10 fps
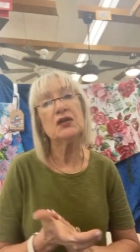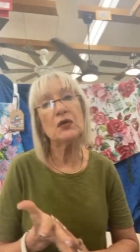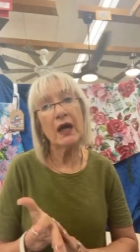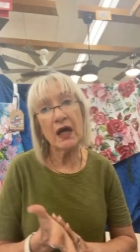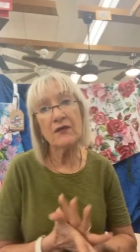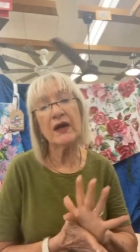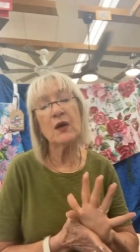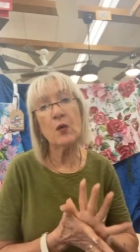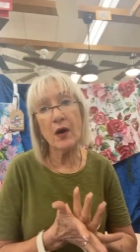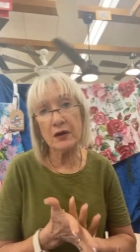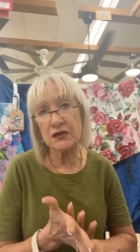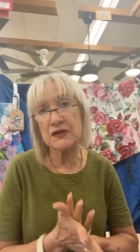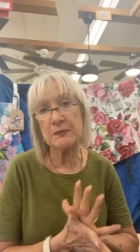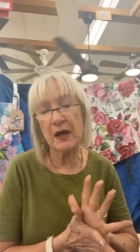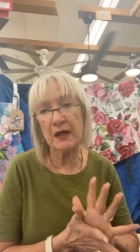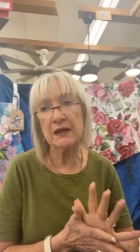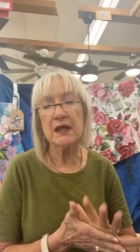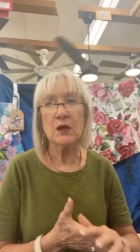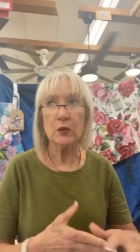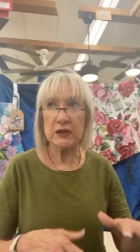You have a water spot,
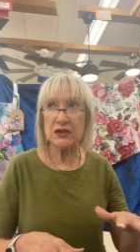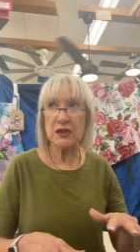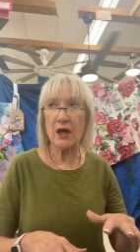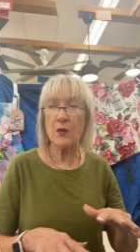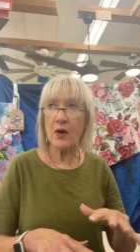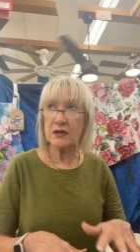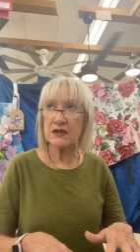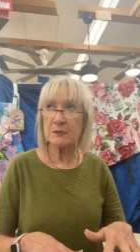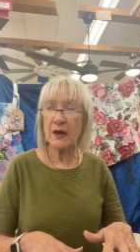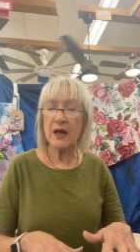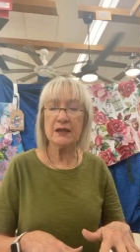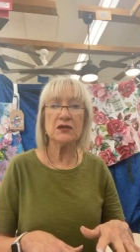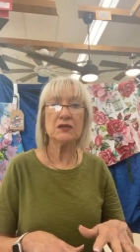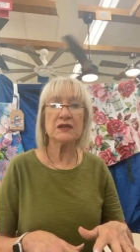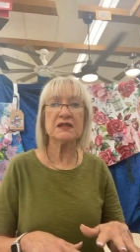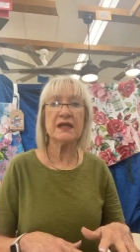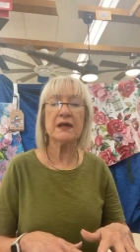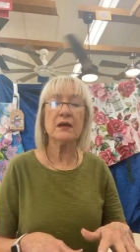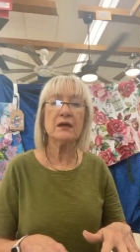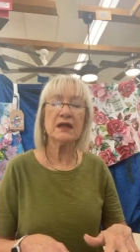which a water spot you can
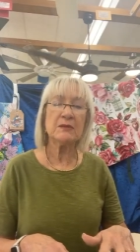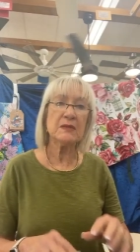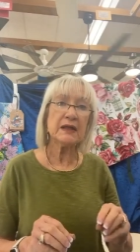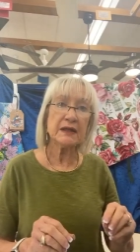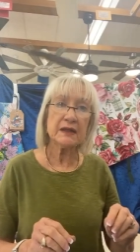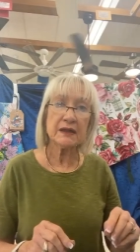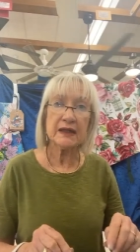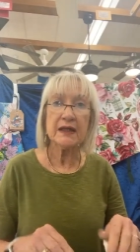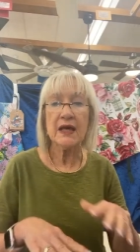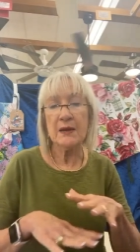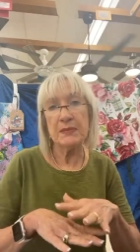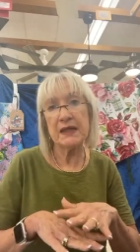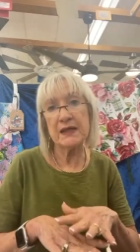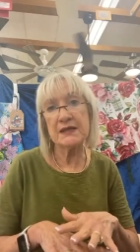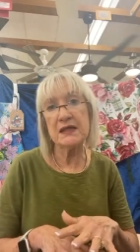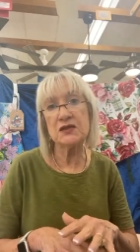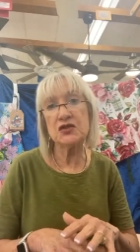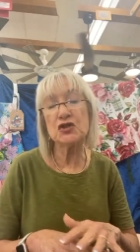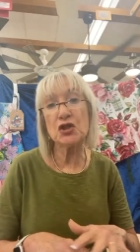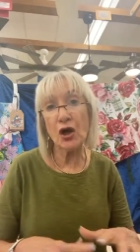tell immediately because it
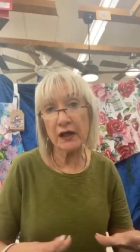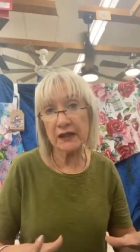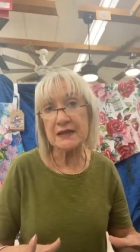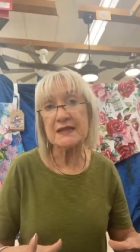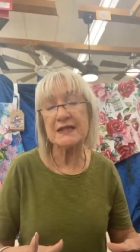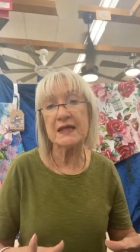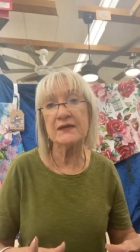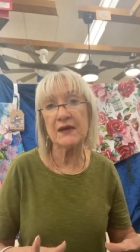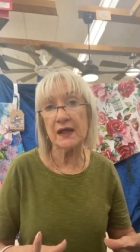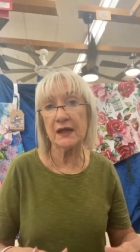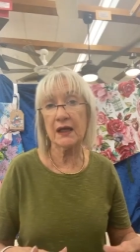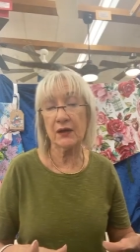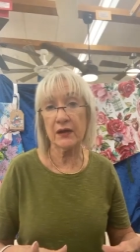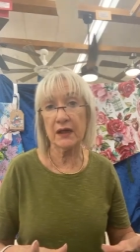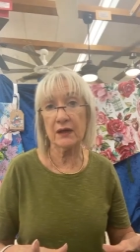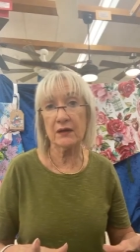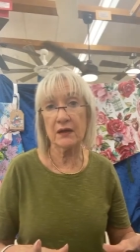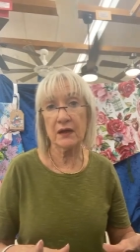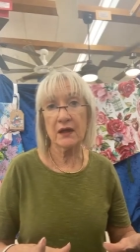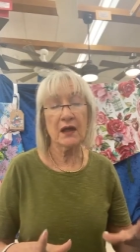darkens in that area.
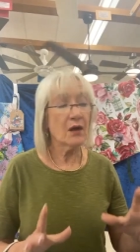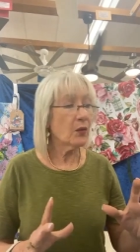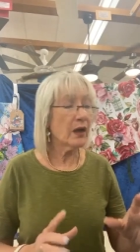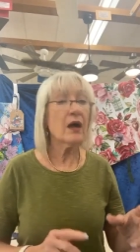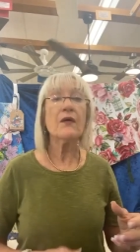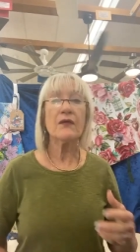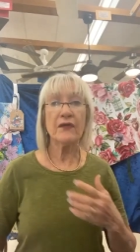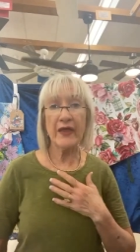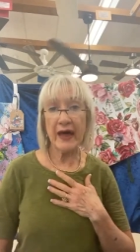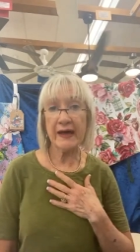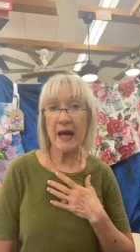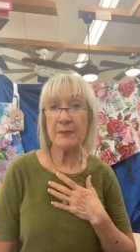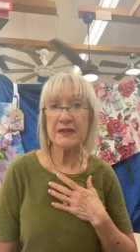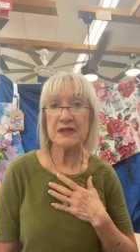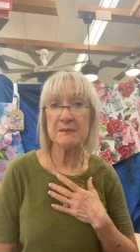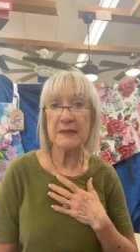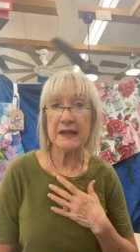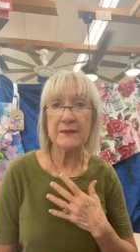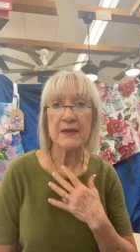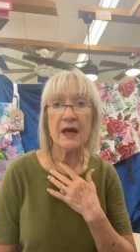Well, that happened to
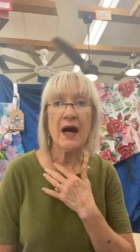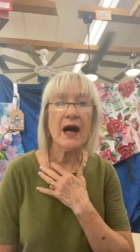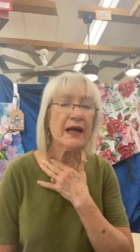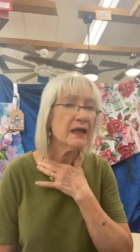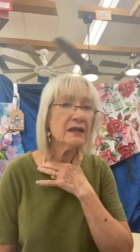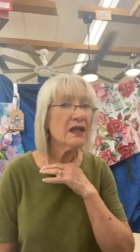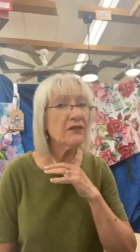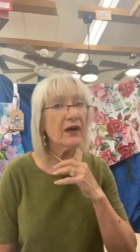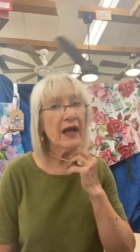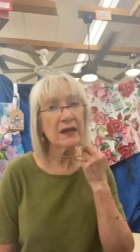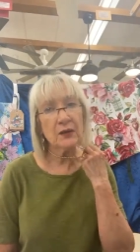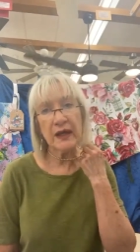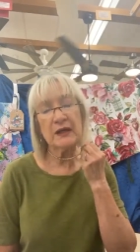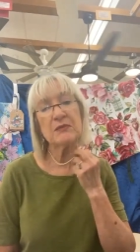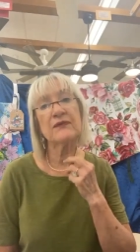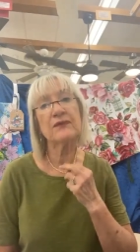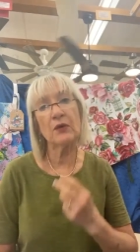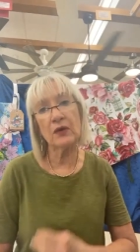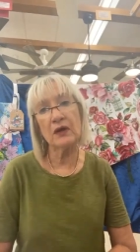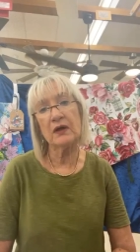me. I had never had granite
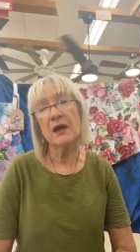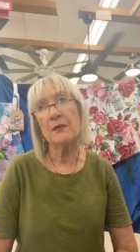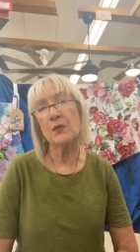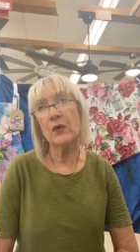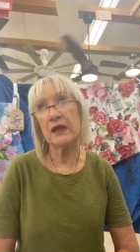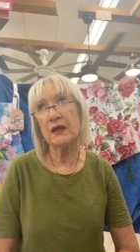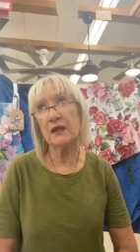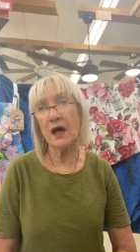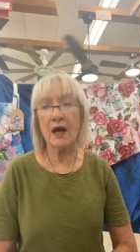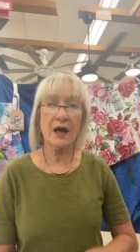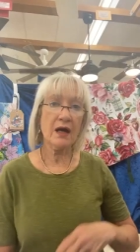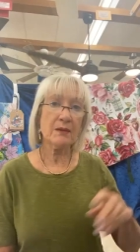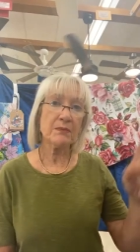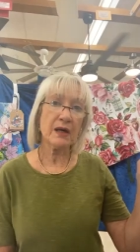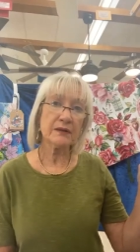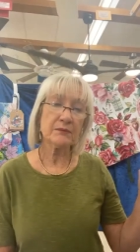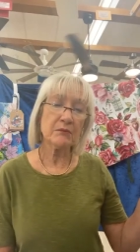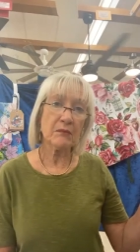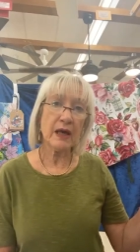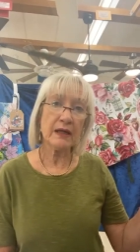before when I bought
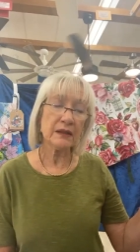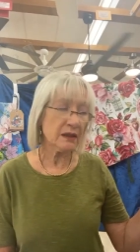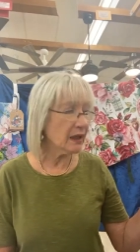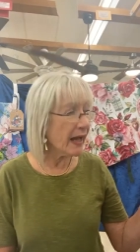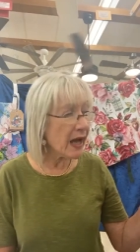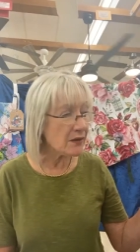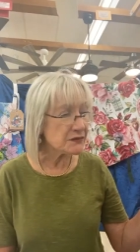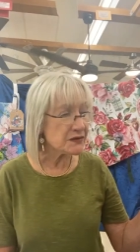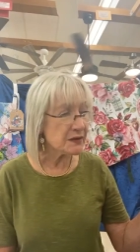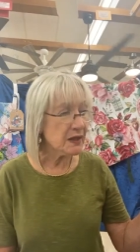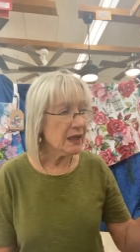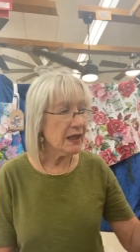my little house.